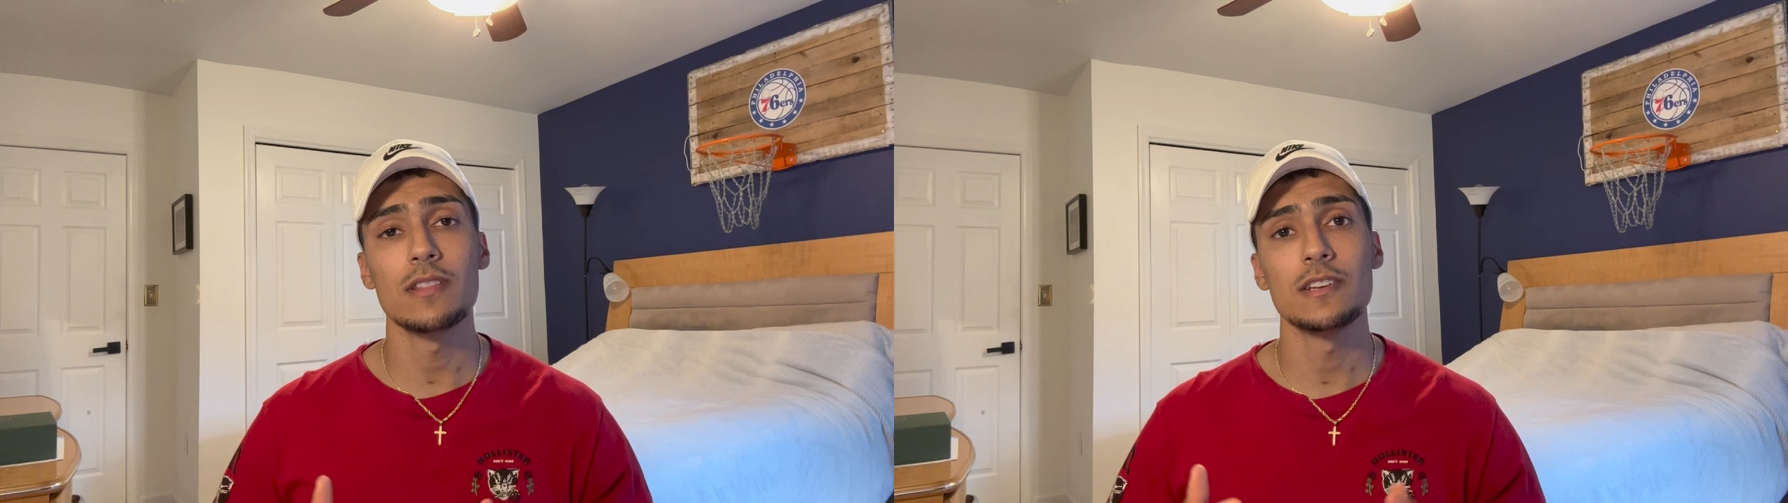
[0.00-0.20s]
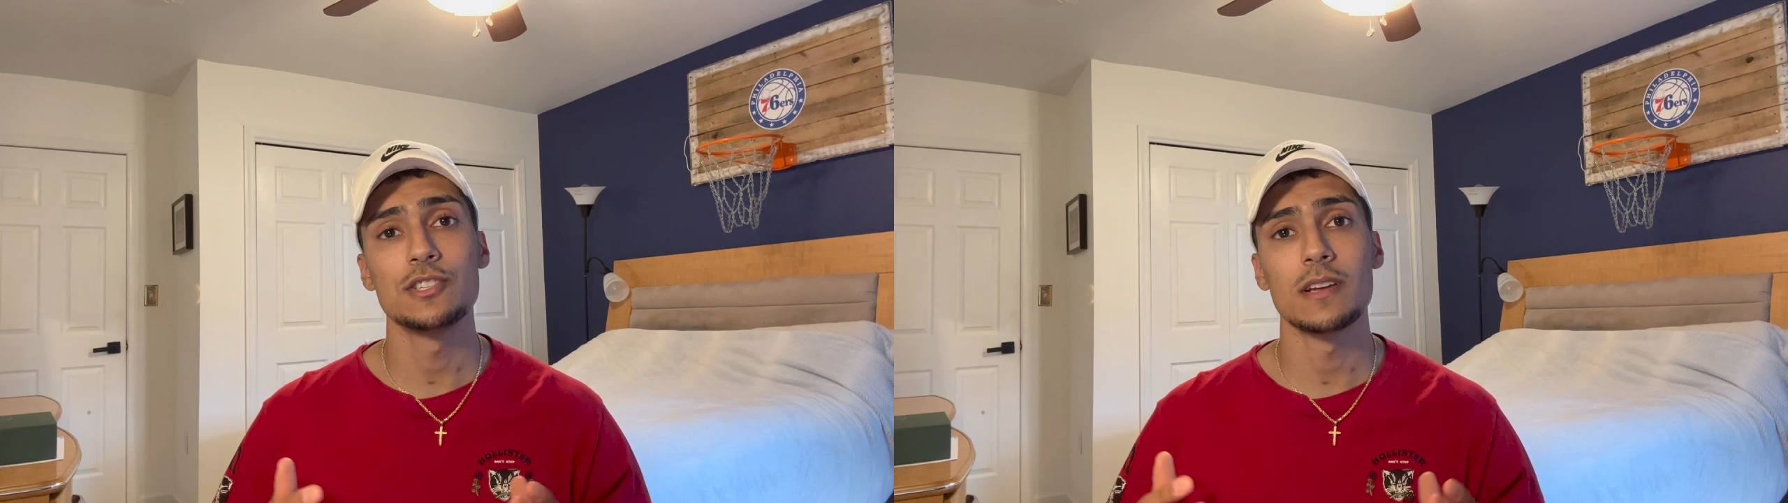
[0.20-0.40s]
to
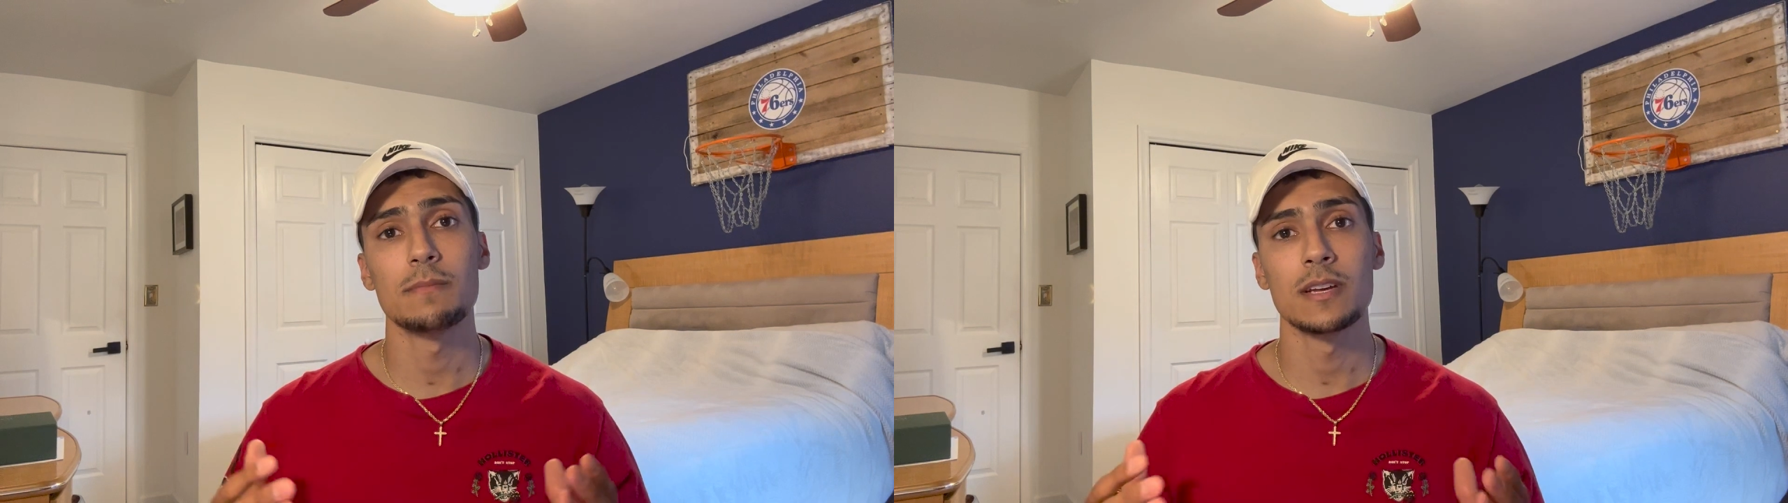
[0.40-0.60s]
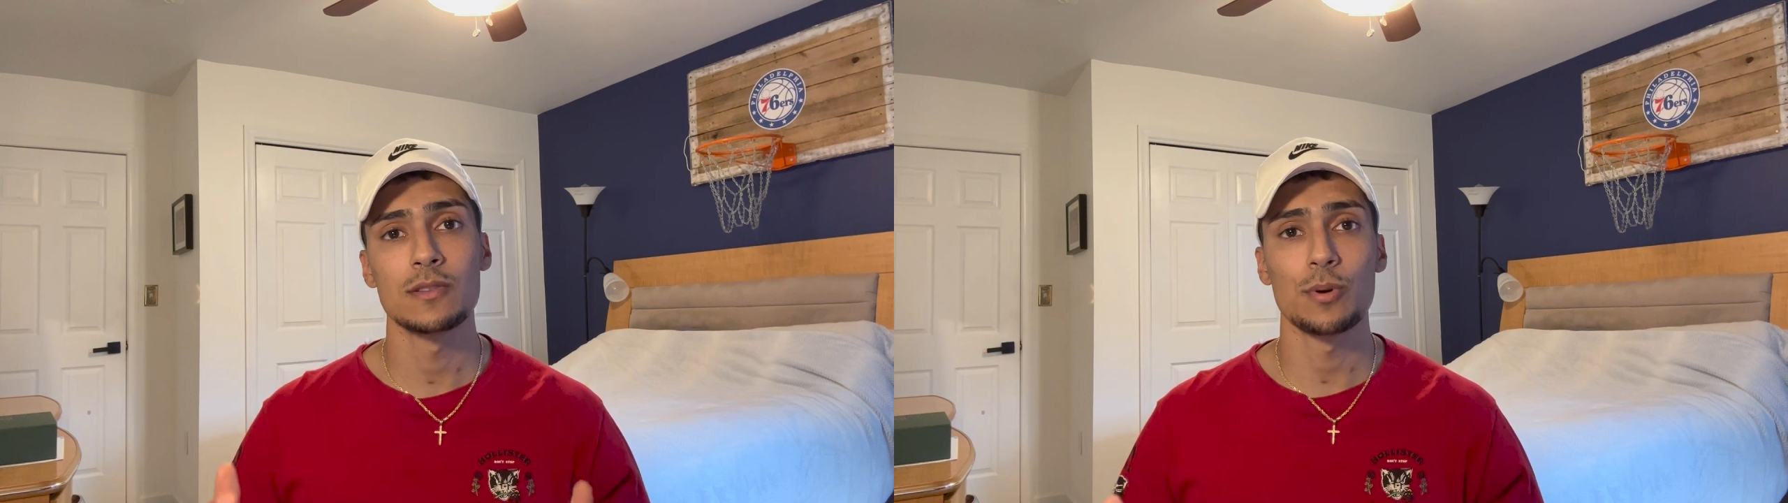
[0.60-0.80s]
the
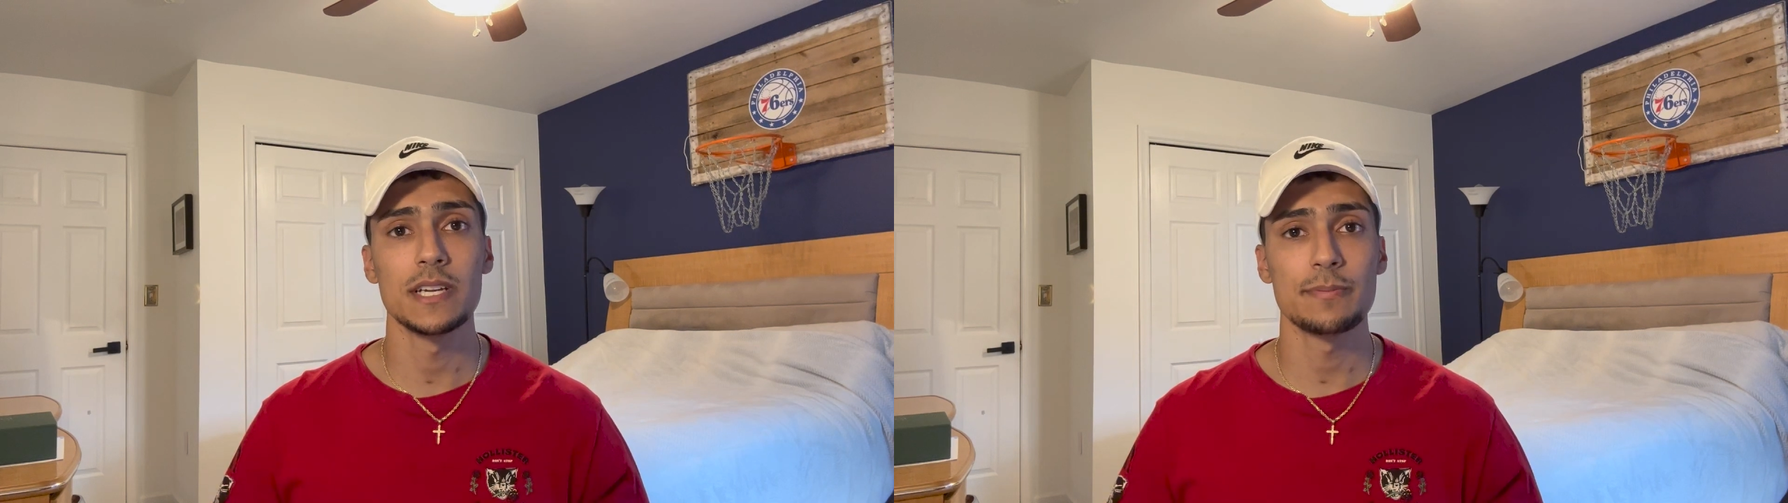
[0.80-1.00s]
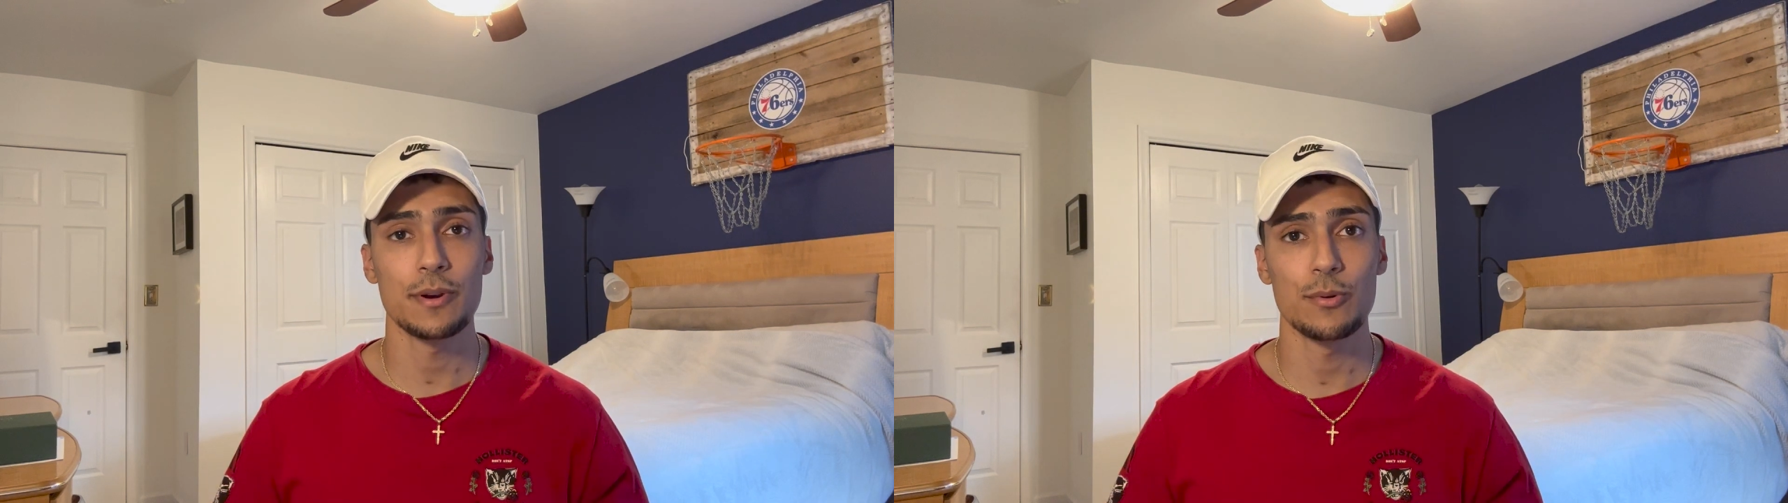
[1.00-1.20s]
gym
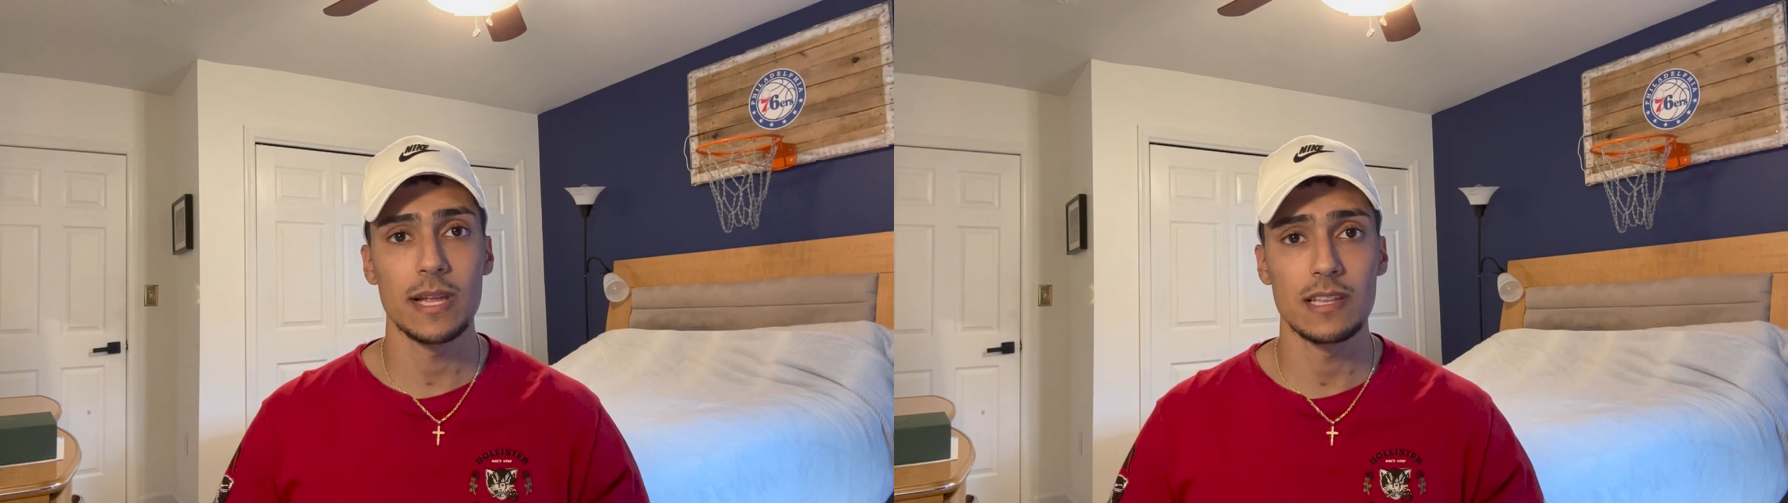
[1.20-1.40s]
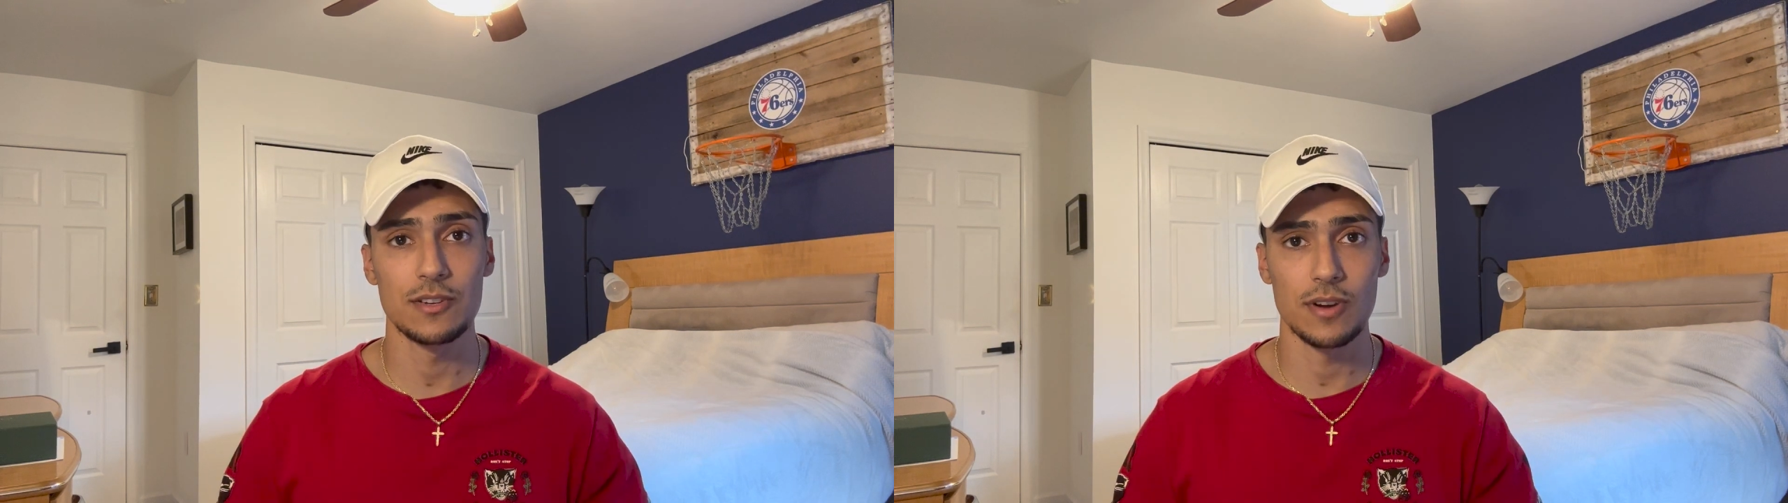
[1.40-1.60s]
twice per
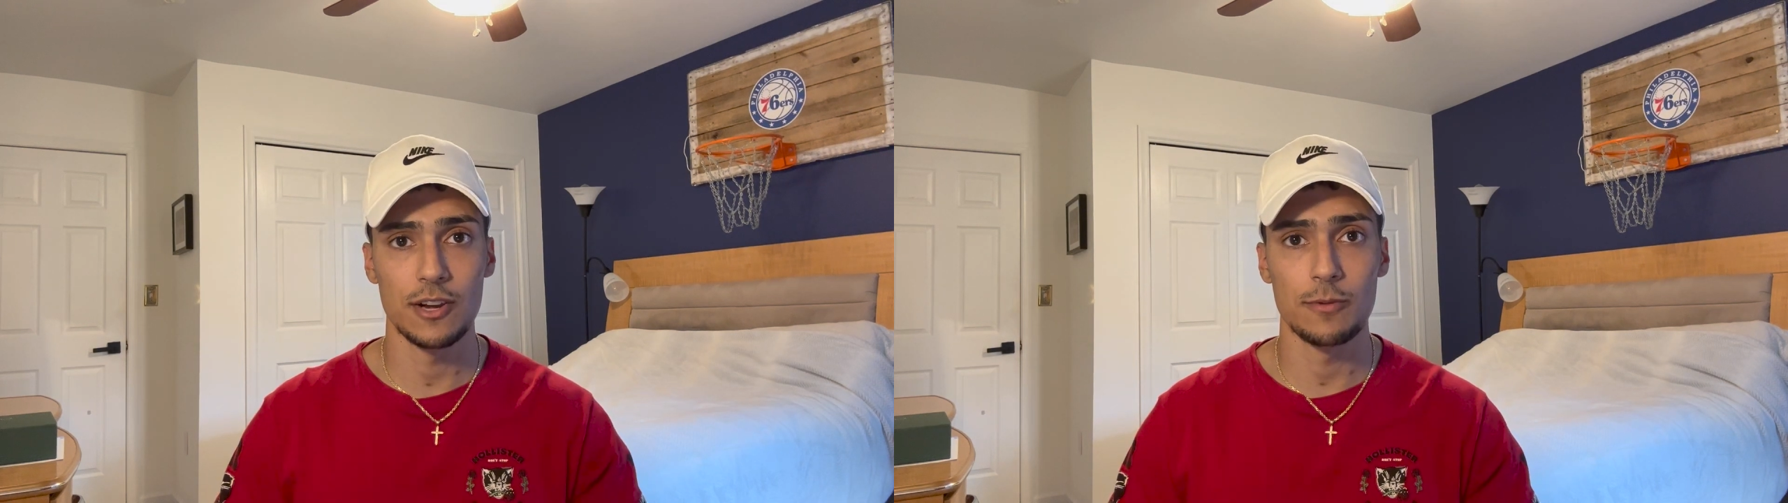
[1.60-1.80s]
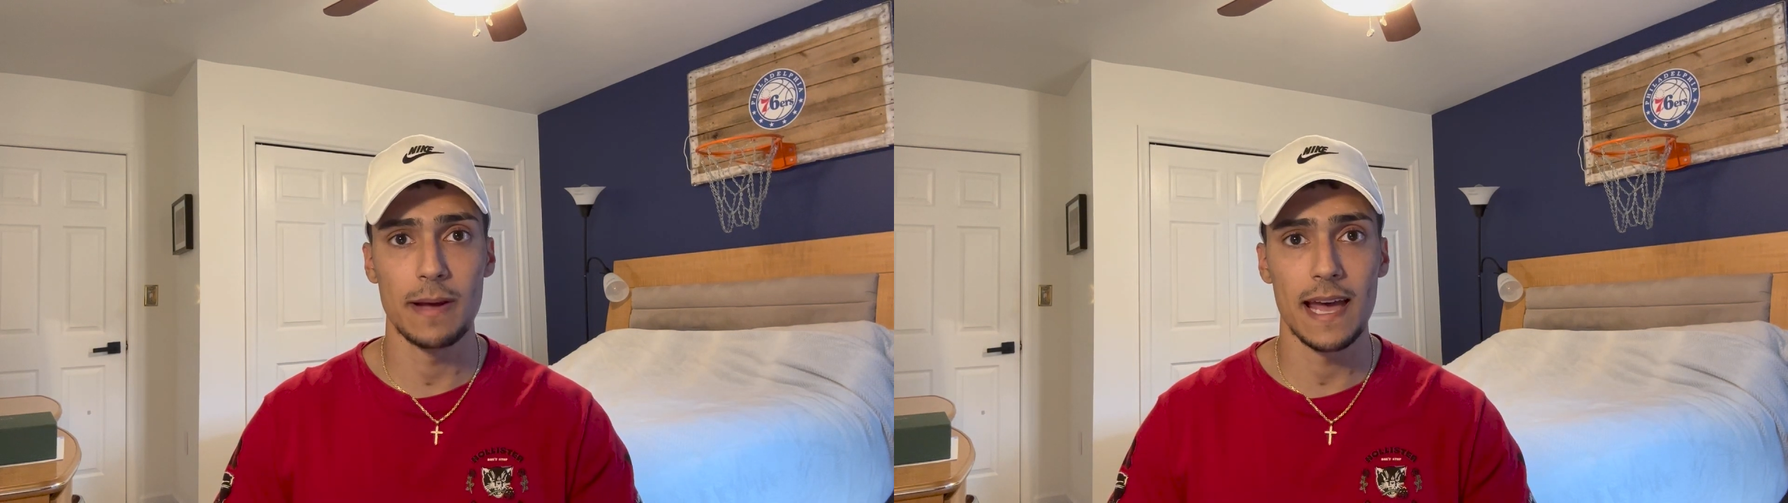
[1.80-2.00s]
week to train
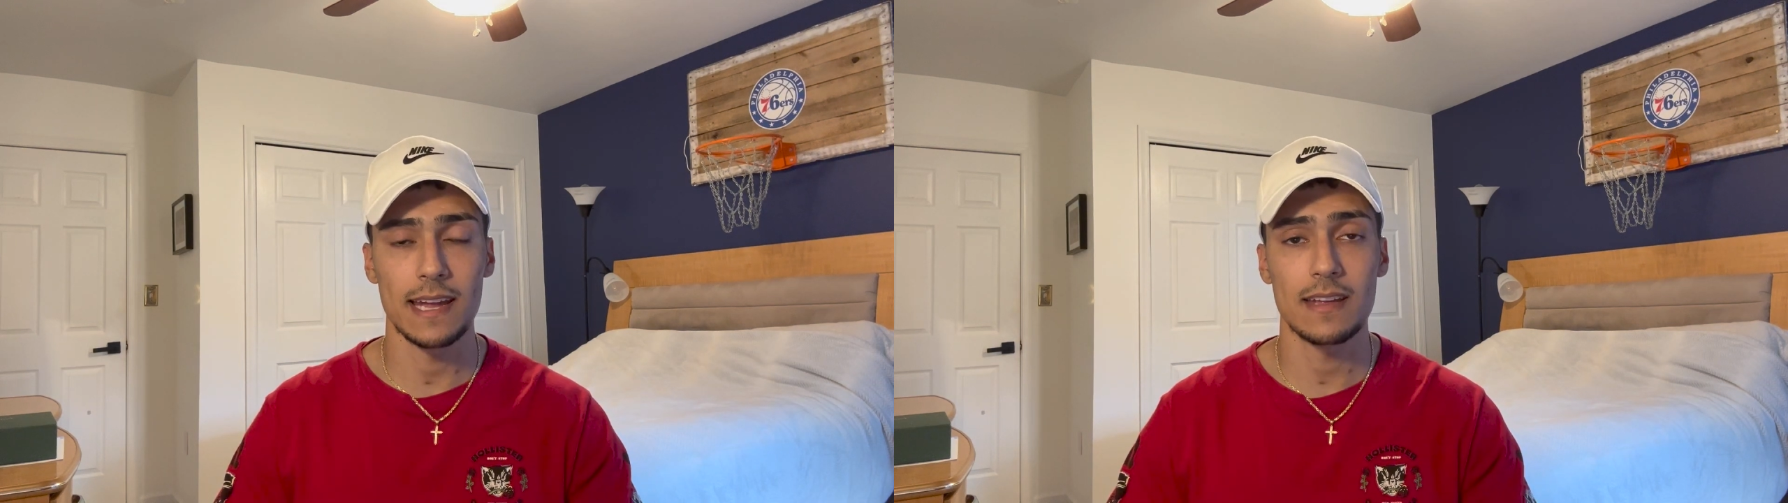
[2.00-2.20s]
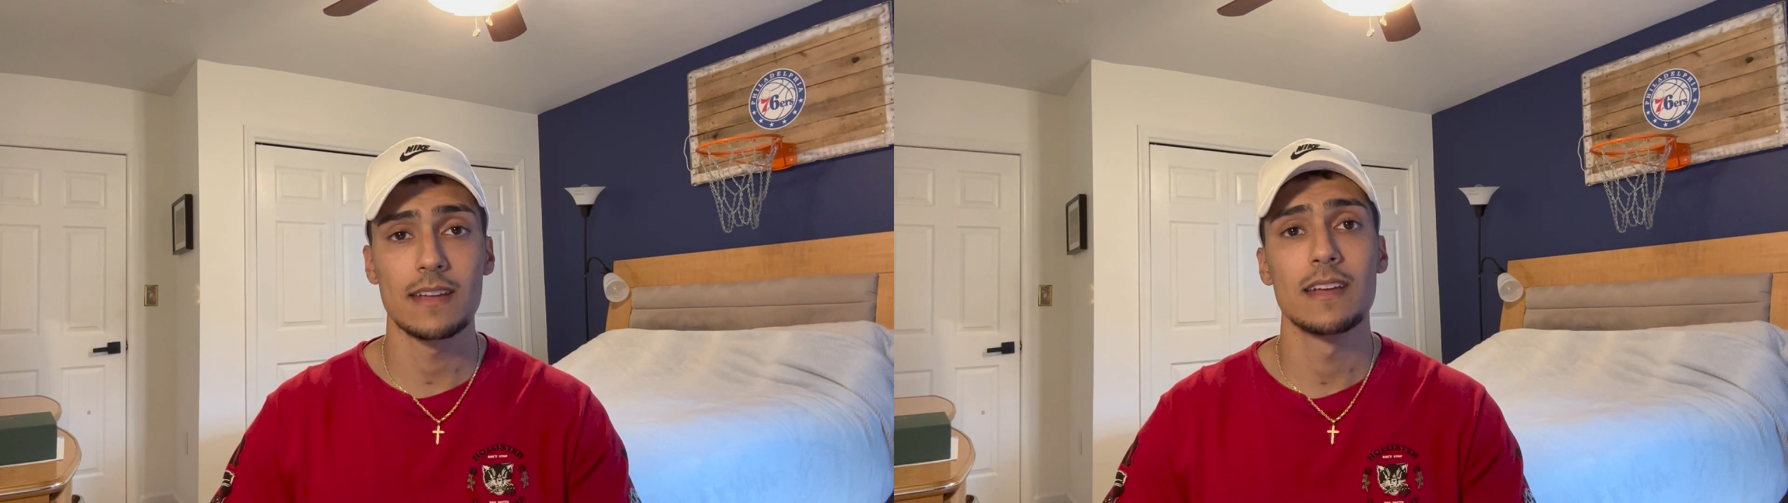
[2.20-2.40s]
your back,